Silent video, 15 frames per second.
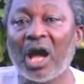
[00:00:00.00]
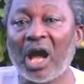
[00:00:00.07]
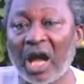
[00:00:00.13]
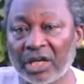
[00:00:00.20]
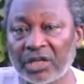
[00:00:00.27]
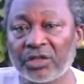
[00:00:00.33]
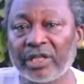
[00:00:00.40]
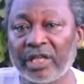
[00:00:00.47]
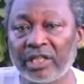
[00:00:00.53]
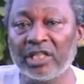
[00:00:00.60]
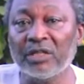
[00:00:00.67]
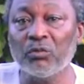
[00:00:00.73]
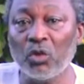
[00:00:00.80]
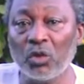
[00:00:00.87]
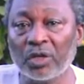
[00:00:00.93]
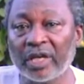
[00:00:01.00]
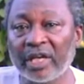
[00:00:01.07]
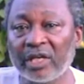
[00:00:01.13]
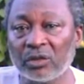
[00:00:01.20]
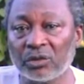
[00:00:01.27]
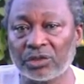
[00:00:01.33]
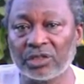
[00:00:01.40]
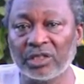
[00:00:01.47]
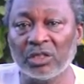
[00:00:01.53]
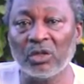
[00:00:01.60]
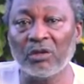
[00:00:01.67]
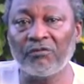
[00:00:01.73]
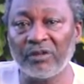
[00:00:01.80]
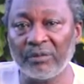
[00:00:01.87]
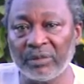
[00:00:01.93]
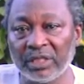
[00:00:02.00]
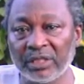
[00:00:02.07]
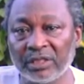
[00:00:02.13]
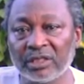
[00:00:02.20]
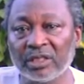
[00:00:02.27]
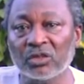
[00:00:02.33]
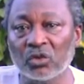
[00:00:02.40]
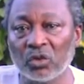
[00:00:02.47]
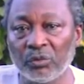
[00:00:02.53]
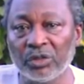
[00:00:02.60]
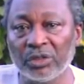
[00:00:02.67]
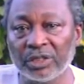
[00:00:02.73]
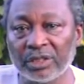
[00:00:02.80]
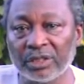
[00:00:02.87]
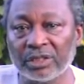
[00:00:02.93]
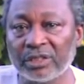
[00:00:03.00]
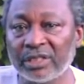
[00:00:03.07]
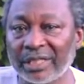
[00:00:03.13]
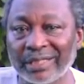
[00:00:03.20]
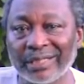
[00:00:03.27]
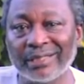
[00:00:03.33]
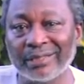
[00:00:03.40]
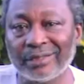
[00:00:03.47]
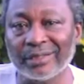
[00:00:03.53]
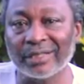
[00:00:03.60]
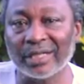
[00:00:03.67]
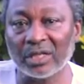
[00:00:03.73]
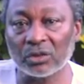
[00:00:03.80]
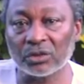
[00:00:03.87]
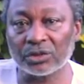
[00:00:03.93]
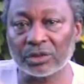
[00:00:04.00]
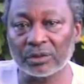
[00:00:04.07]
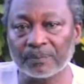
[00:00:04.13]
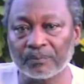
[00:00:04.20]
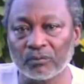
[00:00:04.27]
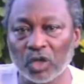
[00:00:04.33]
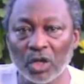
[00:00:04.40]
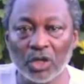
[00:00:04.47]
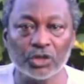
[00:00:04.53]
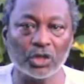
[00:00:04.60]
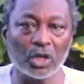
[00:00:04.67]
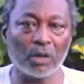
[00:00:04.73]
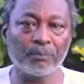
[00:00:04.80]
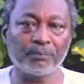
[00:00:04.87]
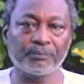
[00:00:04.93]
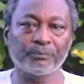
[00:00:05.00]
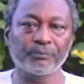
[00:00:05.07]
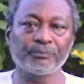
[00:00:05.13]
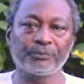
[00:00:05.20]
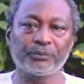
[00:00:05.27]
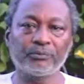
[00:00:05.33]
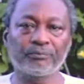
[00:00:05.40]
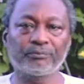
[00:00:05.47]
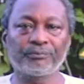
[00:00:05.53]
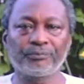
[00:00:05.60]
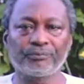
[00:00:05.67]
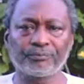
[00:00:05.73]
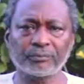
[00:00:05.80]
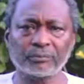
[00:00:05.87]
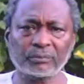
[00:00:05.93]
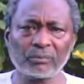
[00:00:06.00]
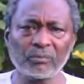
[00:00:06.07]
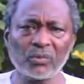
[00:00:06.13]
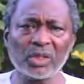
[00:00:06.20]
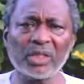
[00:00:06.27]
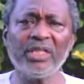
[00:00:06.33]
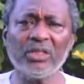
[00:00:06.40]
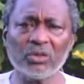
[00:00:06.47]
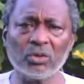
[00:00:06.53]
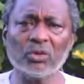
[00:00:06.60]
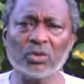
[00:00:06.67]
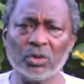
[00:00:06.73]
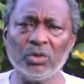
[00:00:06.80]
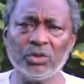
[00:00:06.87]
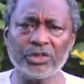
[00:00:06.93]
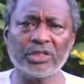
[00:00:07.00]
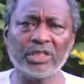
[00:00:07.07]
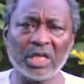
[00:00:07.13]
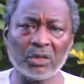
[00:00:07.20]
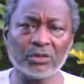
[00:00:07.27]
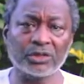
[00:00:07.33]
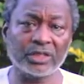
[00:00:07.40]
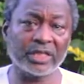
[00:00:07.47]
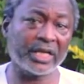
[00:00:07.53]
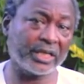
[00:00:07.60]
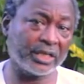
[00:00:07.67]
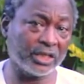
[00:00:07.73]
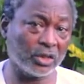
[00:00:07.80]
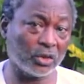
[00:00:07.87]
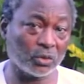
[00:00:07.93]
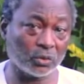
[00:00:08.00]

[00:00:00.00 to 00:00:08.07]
are creating more chaos in our families and communities than anything else. So, in conclusion, I would say,